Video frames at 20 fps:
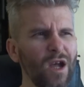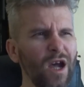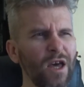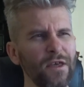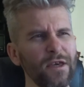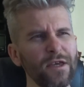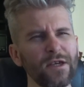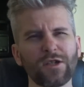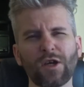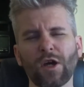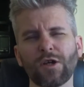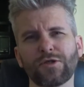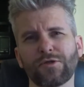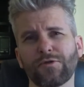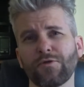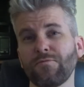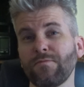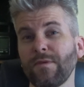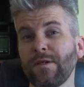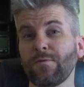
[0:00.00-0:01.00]
I think it goes
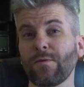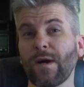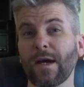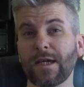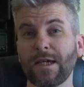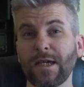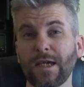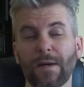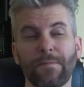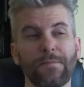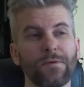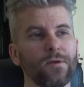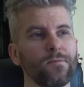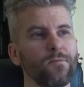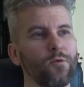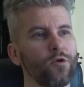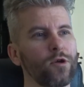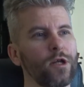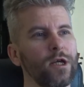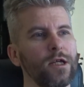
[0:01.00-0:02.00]
through me waking up in the
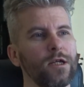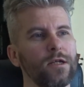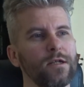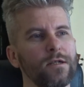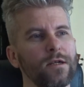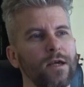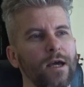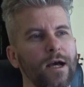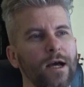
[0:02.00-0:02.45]
morning,